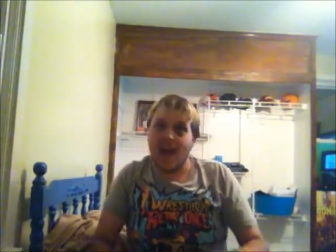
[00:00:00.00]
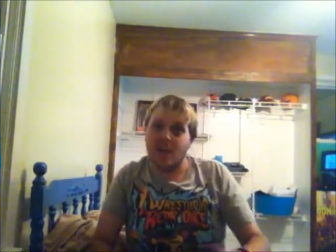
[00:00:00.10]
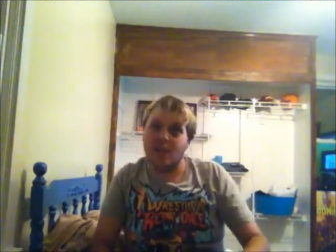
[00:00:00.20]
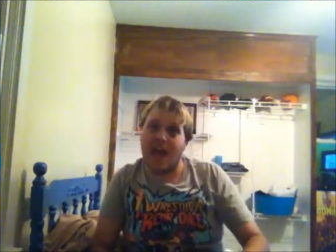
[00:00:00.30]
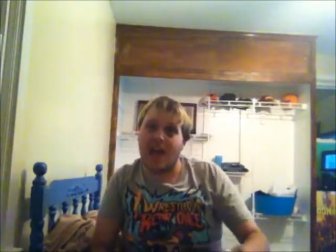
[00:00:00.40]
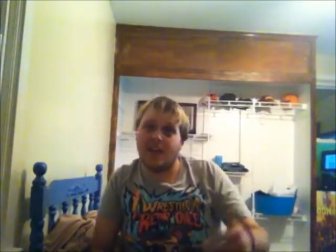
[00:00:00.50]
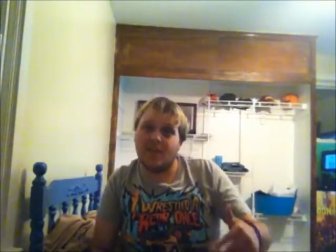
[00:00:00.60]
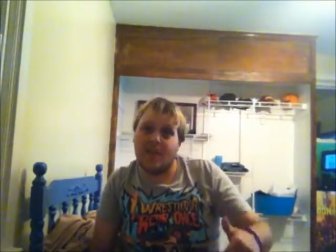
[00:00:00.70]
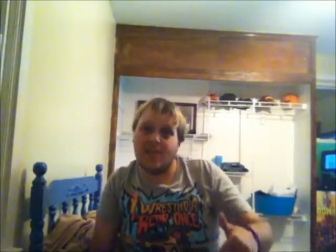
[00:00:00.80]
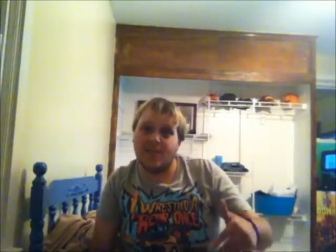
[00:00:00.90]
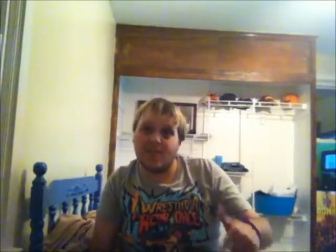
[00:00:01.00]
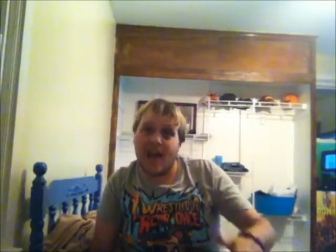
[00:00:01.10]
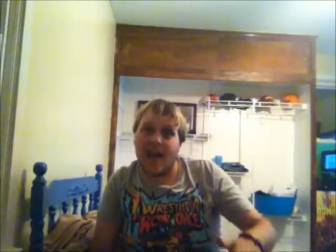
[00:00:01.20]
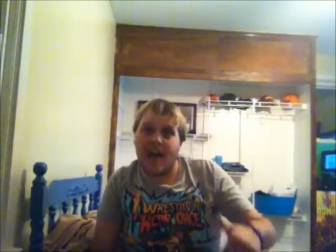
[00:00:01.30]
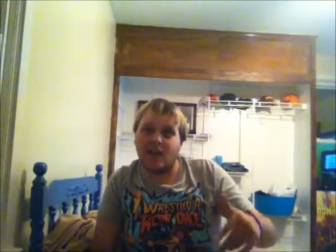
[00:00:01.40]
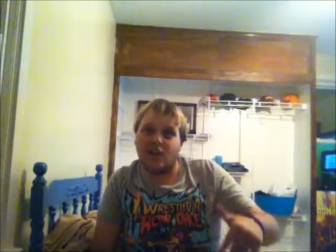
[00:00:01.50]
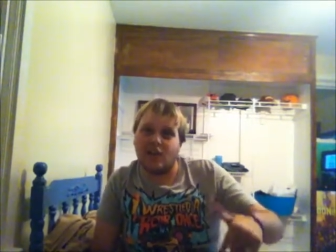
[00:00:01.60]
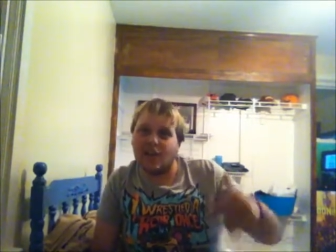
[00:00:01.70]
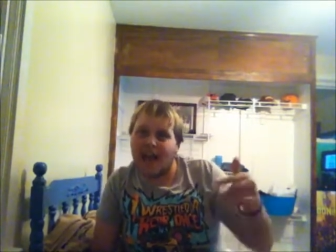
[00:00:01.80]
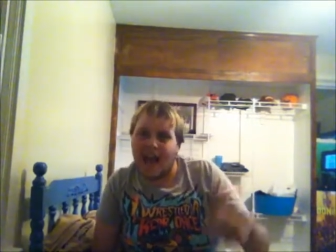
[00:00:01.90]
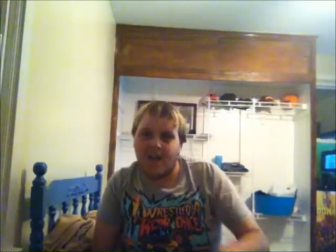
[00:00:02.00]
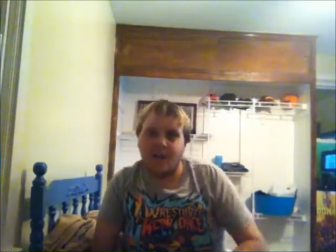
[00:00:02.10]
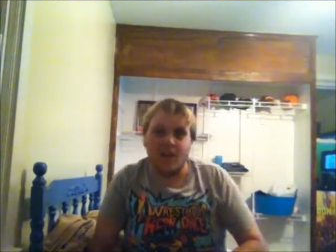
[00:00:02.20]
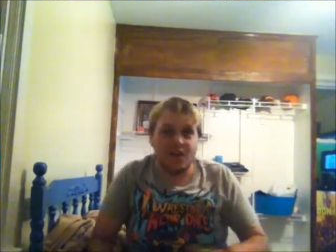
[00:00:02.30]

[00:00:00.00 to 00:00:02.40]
check this title out.